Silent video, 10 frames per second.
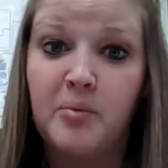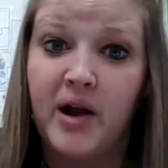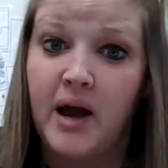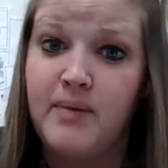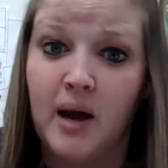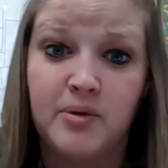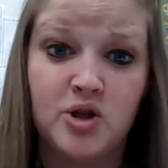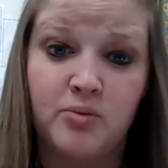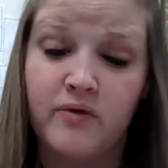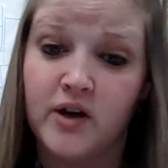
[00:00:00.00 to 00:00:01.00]
but I'm happy
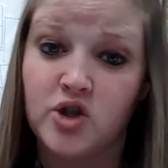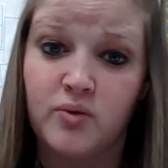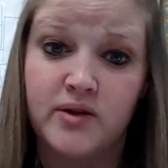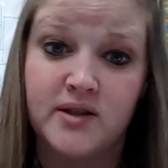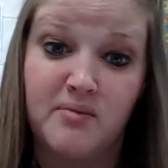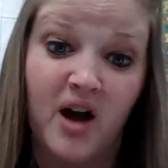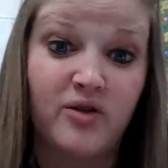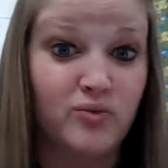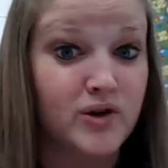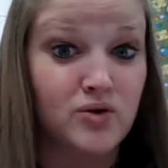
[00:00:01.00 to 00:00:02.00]
to provide you with some
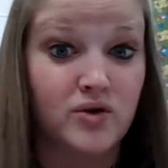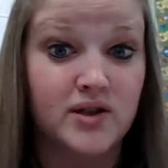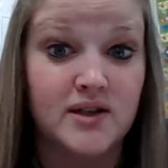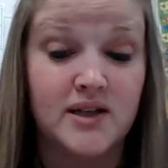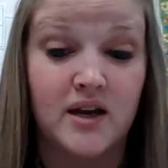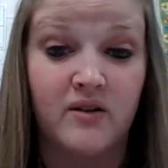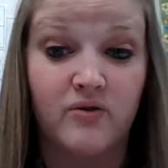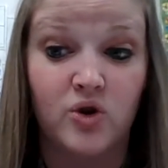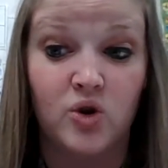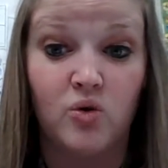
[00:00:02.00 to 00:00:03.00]
other resources
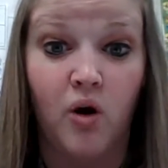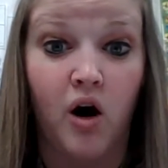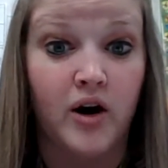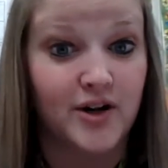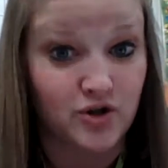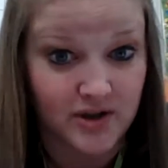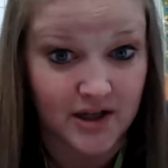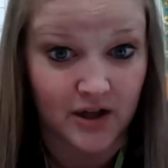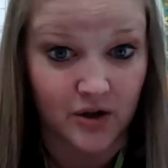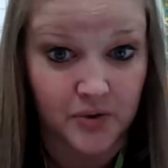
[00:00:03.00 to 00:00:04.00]
if you are
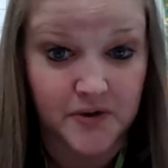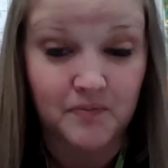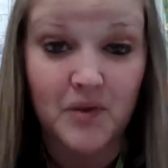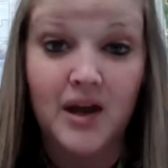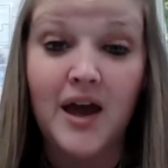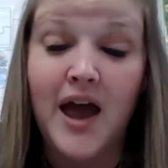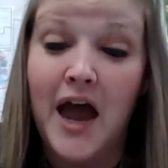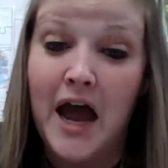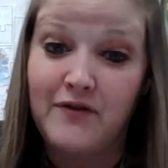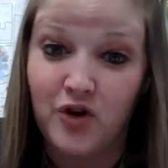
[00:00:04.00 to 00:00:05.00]
interested in those.
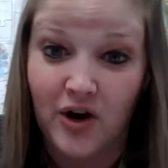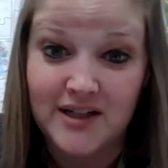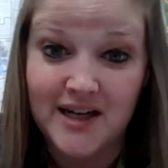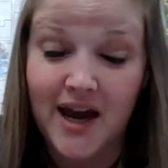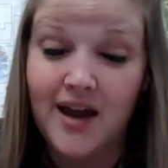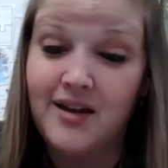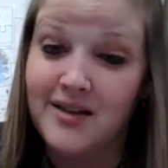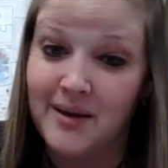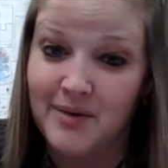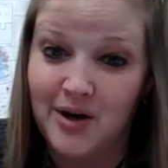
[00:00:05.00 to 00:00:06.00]
Have a great day.
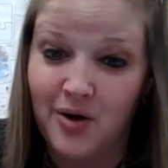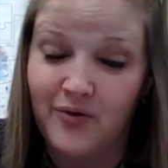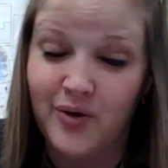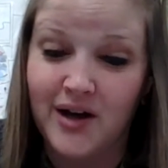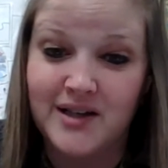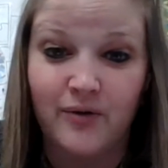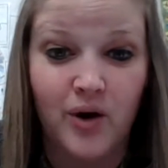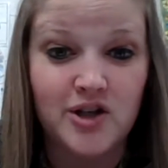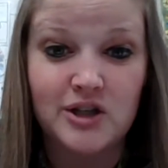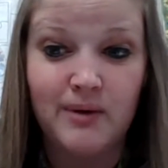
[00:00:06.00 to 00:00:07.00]
Let me know if you guys have
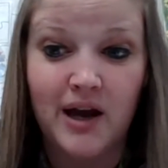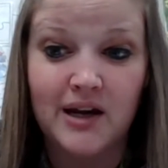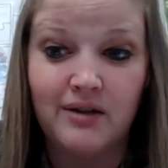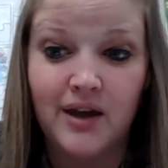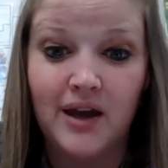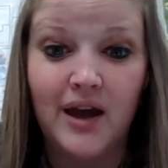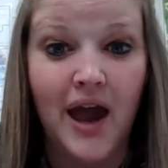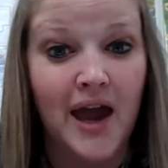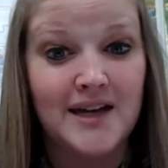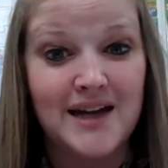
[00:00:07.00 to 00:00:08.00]
questions about anything,
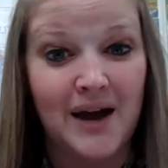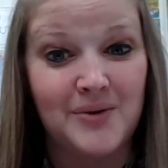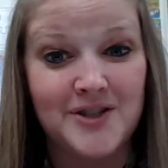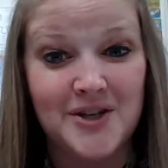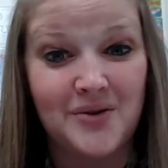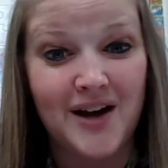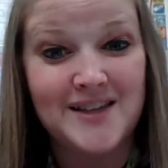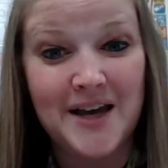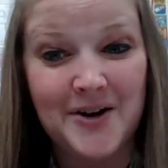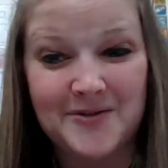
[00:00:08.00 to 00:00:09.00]
and I will see you guys
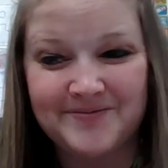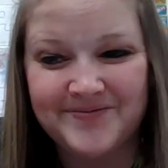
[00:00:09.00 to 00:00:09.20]
later.